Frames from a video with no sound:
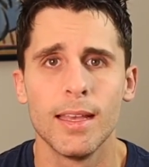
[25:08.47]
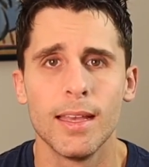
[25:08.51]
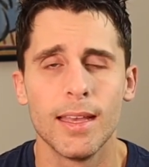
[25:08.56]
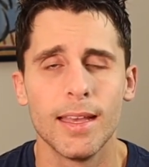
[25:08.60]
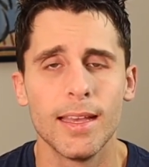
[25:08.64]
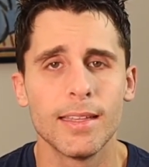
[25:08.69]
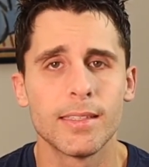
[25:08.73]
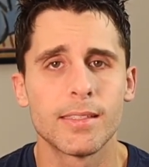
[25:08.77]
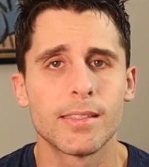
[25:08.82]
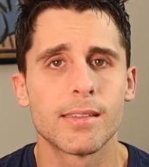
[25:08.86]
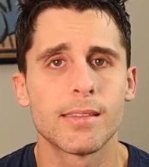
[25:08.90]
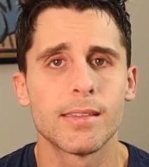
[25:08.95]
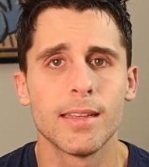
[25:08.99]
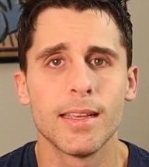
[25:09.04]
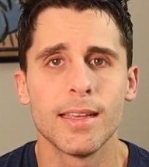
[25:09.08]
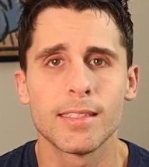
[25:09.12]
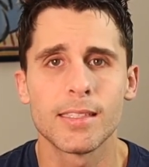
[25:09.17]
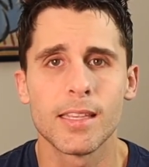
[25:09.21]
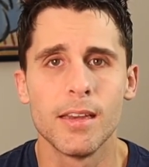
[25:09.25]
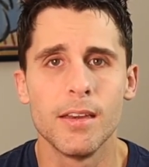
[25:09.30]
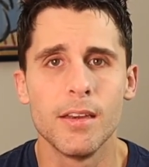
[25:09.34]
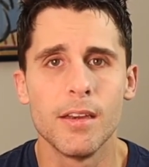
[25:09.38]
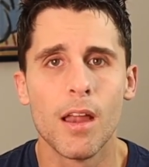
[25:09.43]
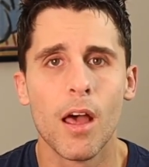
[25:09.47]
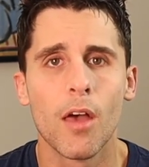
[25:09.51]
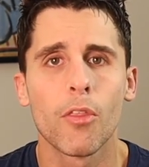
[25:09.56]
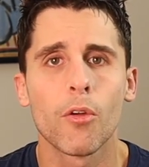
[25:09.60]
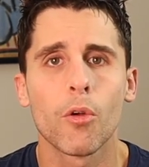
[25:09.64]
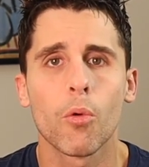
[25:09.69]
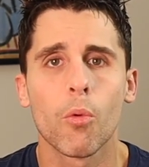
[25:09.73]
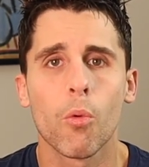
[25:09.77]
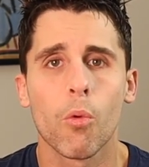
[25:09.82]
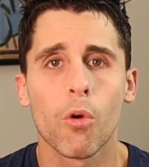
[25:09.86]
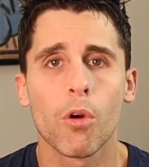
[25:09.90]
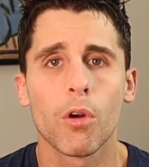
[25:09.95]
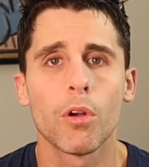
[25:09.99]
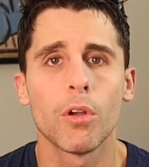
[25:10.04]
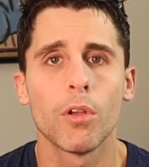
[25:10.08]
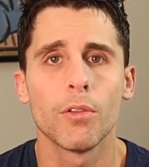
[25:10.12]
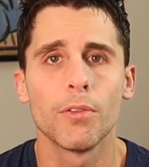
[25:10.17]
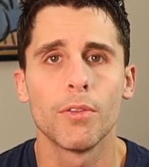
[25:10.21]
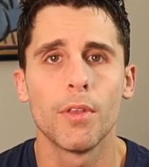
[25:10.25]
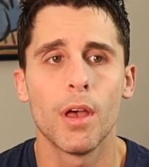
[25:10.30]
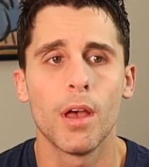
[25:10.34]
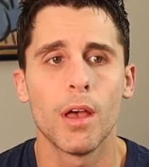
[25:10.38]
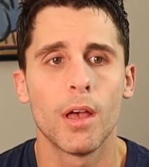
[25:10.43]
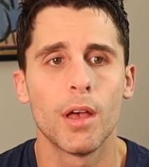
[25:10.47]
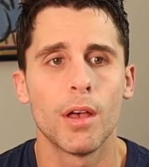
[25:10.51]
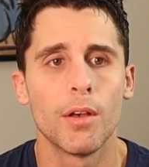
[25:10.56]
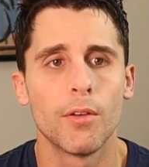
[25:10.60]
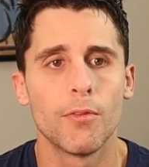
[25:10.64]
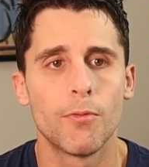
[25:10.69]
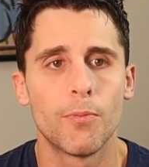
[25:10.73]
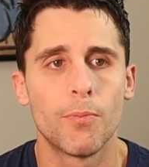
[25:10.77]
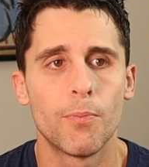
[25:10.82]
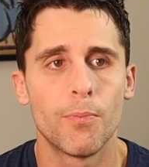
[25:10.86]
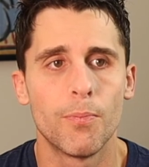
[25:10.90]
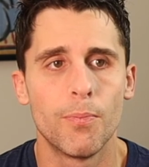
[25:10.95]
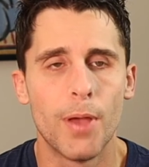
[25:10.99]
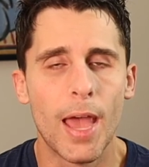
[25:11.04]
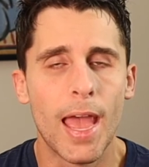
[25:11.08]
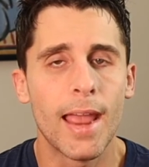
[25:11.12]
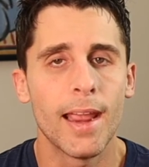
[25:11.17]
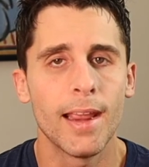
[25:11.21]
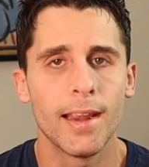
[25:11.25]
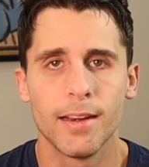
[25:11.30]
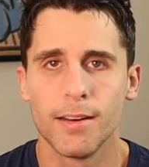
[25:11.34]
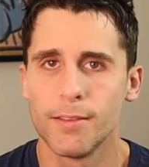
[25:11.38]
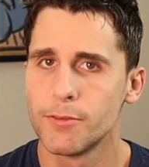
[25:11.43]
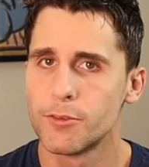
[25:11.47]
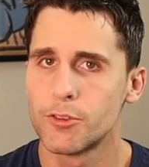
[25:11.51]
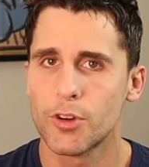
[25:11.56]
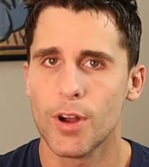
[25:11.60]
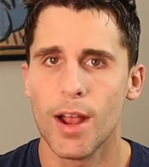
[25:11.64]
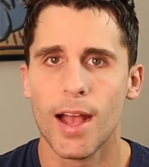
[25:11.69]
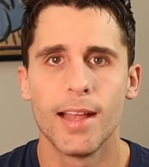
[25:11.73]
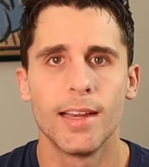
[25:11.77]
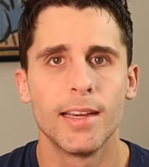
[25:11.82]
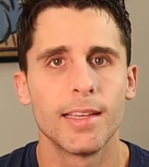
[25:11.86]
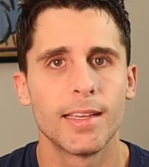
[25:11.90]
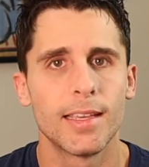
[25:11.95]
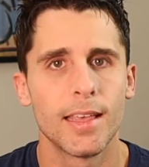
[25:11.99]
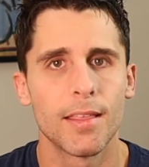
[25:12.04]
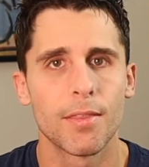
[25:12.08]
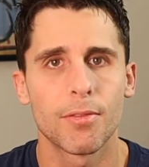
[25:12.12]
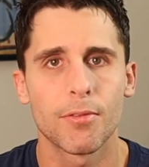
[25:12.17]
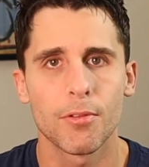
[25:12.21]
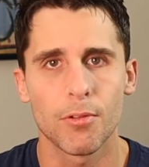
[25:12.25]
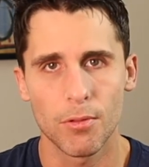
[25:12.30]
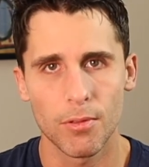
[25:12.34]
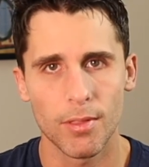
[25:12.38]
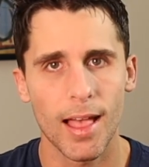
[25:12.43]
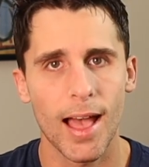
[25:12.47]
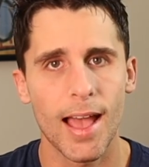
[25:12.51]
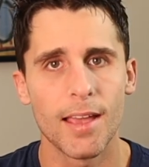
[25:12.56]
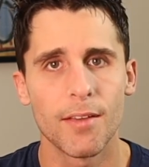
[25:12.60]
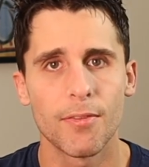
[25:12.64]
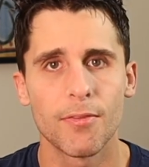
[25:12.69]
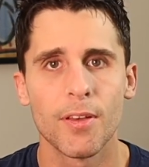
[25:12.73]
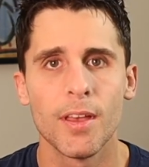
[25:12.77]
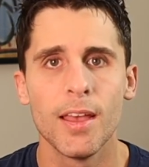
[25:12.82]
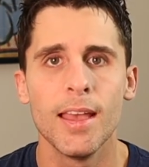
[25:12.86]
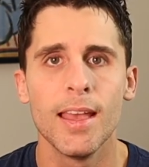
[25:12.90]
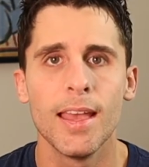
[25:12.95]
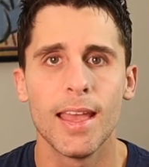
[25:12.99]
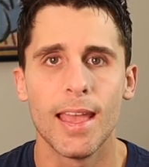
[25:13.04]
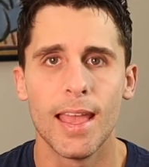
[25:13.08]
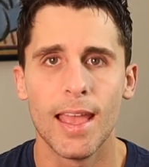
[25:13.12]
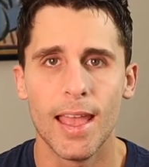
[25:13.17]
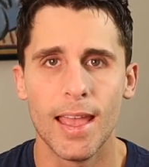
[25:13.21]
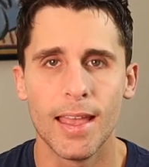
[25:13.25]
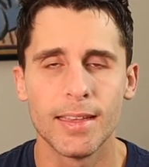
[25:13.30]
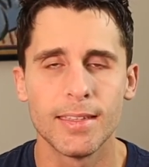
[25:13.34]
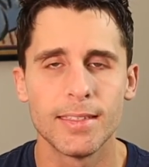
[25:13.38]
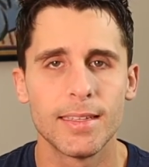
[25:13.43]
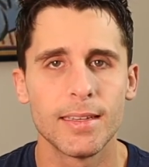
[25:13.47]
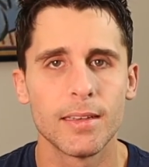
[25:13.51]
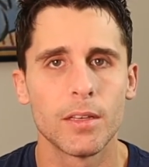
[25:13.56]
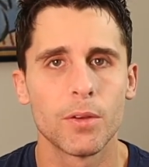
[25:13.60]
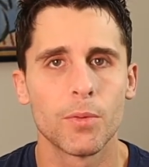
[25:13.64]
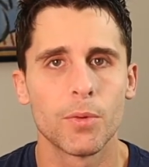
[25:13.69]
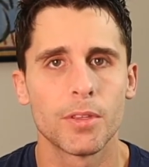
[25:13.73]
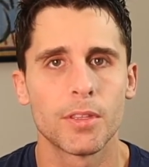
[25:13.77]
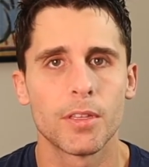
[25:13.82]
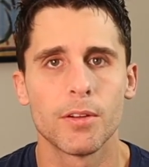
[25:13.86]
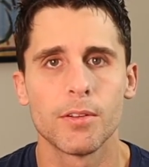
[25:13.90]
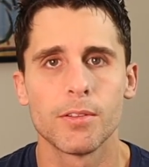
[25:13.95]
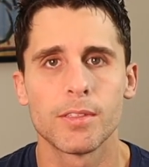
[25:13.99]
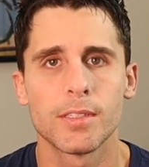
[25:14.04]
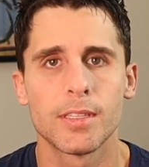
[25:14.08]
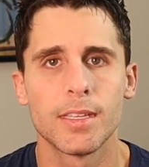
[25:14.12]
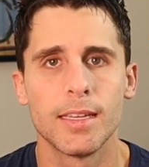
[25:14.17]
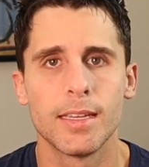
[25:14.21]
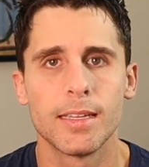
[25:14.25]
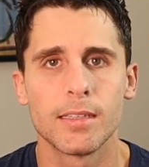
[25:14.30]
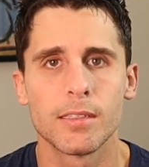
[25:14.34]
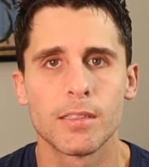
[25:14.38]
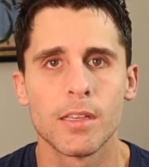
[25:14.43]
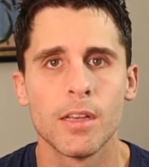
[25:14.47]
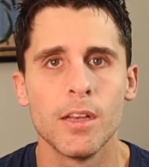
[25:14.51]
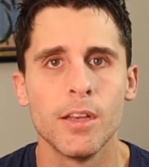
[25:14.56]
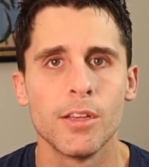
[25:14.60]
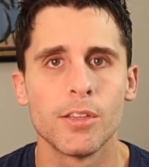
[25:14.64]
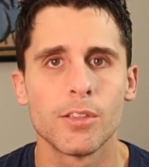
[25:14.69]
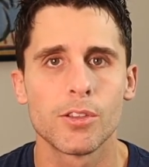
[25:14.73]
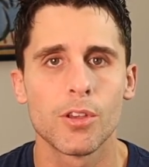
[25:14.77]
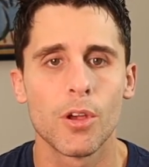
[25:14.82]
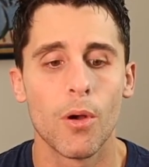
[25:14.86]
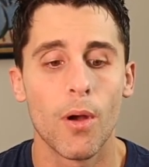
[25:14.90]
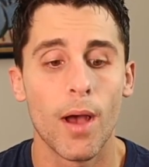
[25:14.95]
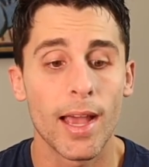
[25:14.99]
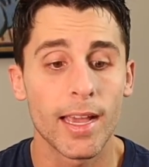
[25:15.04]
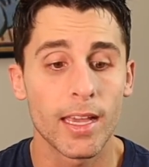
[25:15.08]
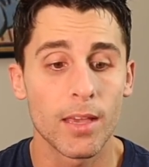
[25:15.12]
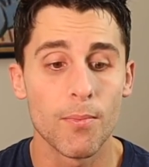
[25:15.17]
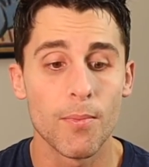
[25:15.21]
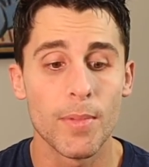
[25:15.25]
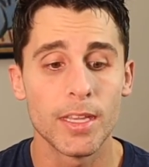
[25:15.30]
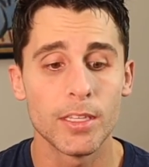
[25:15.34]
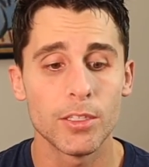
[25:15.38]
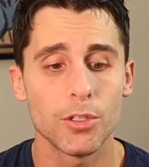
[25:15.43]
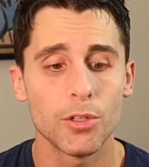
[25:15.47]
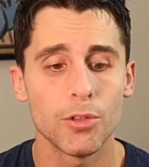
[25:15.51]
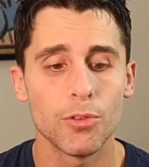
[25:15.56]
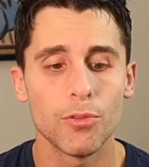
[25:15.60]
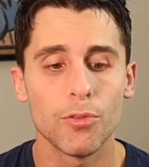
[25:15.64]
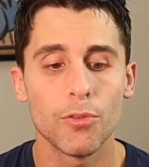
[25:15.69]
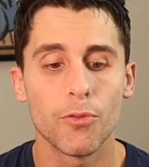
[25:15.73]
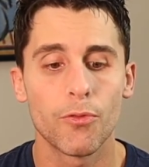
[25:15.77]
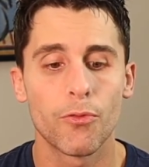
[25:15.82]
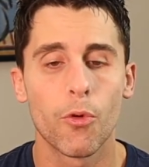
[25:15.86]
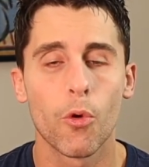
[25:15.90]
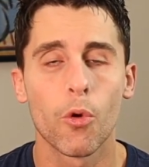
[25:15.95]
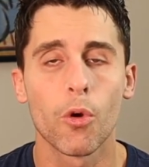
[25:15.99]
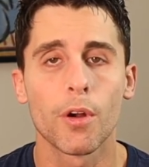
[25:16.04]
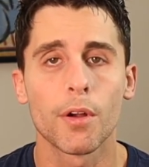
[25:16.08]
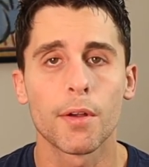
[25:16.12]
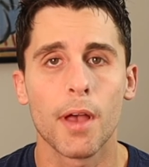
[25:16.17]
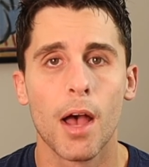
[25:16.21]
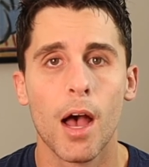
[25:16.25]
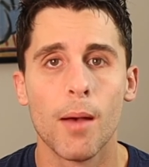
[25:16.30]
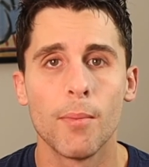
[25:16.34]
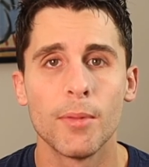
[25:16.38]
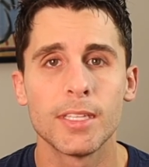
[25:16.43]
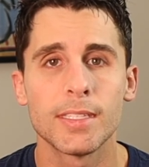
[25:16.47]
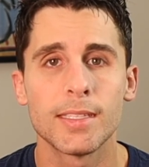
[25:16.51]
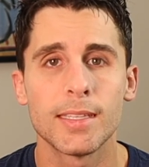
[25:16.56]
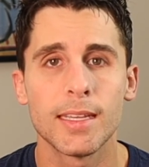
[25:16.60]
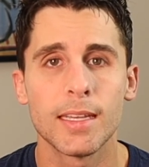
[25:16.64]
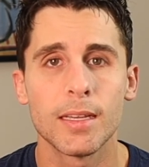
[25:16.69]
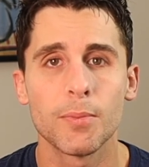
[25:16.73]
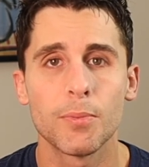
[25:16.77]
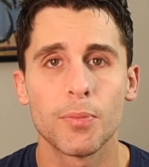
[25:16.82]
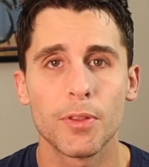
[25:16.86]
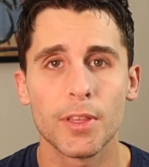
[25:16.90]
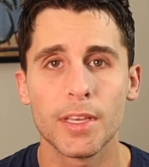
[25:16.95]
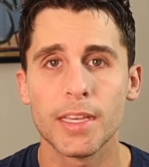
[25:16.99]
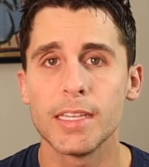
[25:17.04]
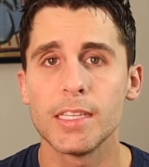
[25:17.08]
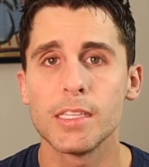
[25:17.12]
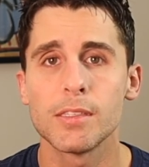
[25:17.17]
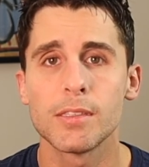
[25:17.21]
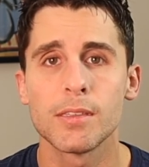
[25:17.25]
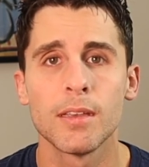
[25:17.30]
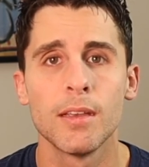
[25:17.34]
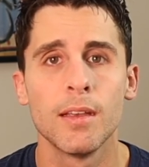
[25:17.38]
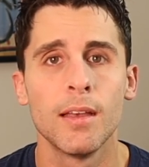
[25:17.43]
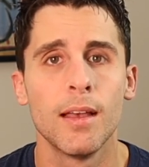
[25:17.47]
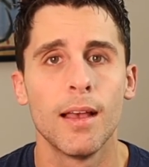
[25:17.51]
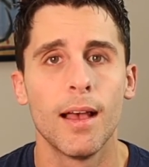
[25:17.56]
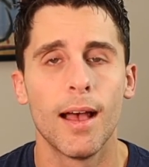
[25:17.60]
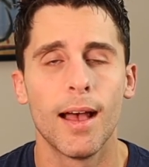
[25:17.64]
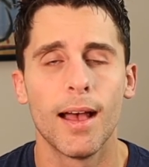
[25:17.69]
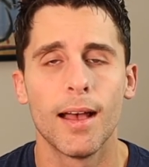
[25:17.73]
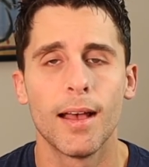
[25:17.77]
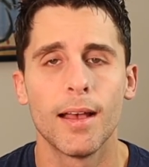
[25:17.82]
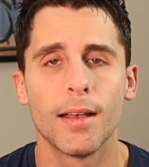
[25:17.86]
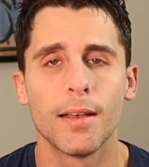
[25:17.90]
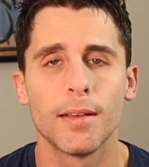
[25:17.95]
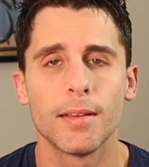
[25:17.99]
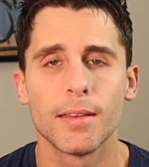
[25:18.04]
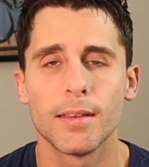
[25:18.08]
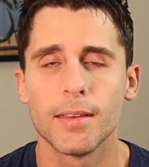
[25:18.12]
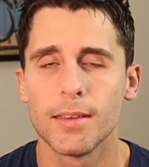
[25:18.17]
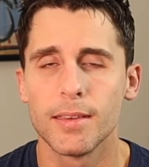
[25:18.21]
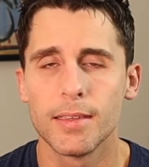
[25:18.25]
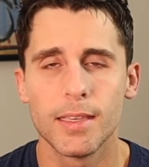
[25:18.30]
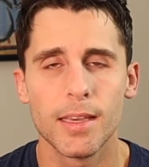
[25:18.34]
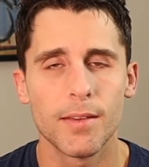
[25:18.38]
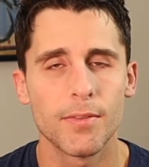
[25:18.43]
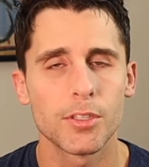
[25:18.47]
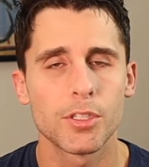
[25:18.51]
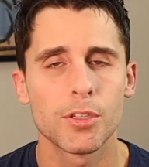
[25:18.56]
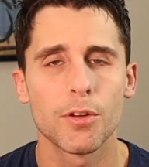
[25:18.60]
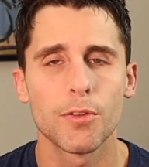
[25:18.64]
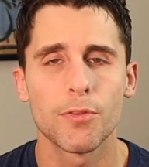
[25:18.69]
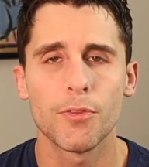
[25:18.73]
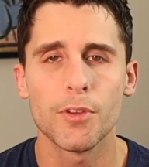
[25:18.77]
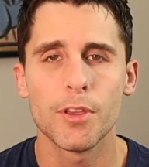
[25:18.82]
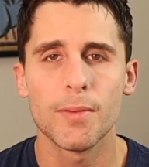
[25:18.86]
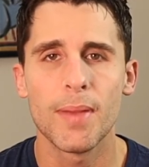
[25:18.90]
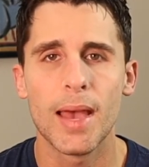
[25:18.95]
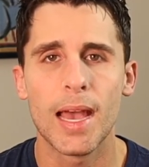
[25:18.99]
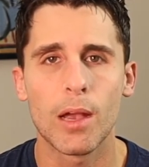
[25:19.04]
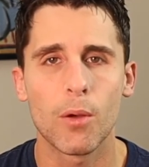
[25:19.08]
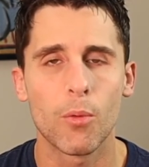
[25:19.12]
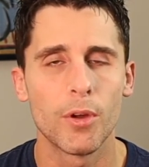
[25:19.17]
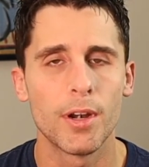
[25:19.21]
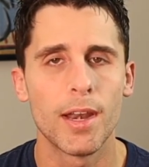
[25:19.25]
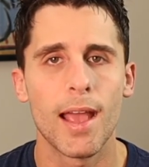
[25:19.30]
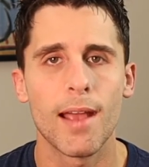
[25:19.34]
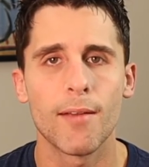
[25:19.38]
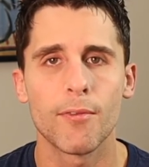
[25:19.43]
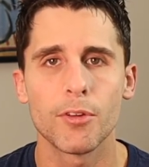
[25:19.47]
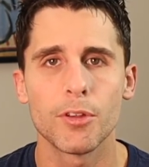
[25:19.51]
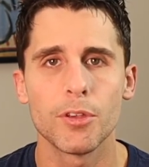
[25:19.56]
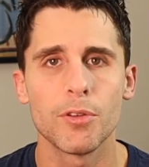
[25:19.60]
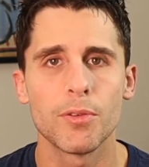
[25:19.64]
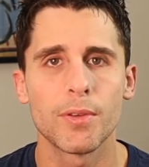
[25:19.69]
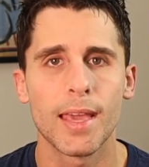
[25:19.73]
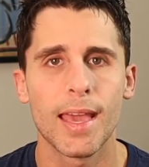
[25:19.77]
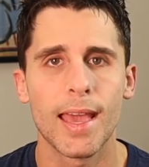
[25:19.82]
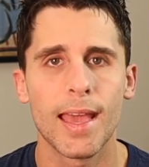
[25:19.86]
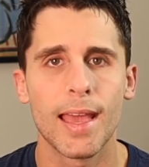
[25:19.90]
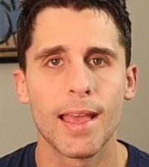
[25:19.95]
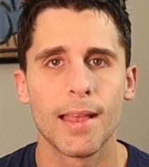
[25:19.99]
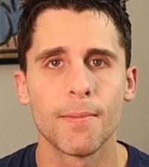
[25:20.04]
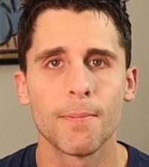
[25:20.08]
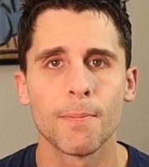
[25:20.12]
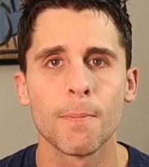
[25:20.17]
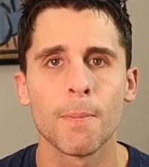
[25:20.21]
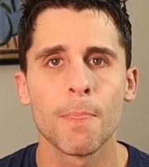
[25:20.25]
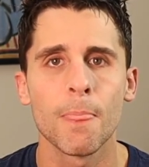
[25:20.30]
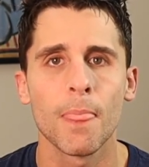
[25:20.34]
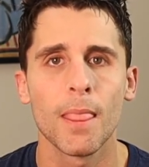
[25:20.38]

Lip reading: it's another world of pain of trying to get through life and dealing with those things. So I commend you for commenting. Please give us your feedback whenever you can.